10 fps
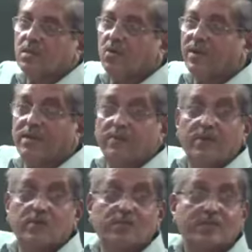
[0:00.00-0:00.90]
How many double
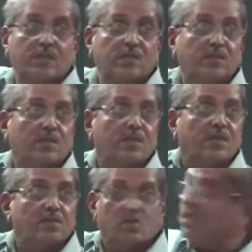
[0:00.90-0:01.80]
bonds are present?
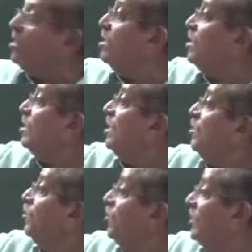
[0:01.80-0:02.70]
3.
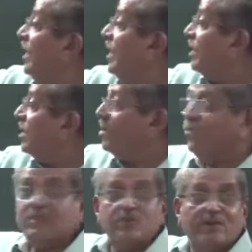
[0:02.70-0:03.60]
In butane,
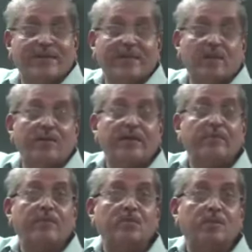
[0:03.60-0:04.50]
which we have taken, how many
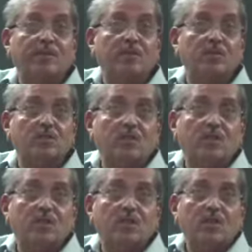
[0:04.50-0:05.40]
double bonds are present?
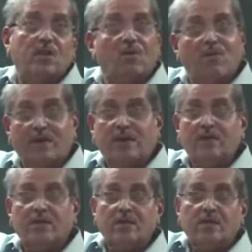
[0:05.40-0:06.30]
1.
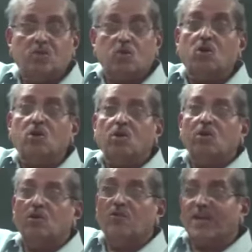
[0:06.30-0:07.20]
So,
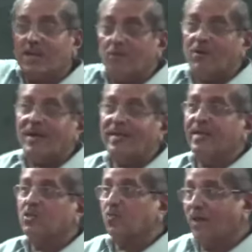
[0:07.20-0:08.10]
if a compound
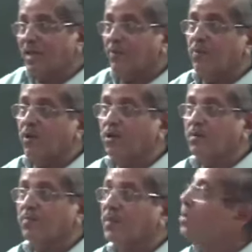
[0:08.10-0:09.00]
contains 1 double
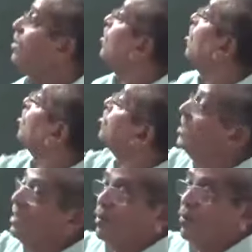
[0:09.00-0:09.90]
bond, or
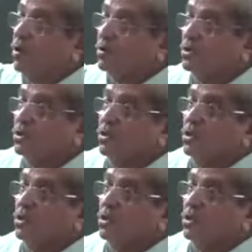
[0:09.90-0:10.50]
3 double bonds,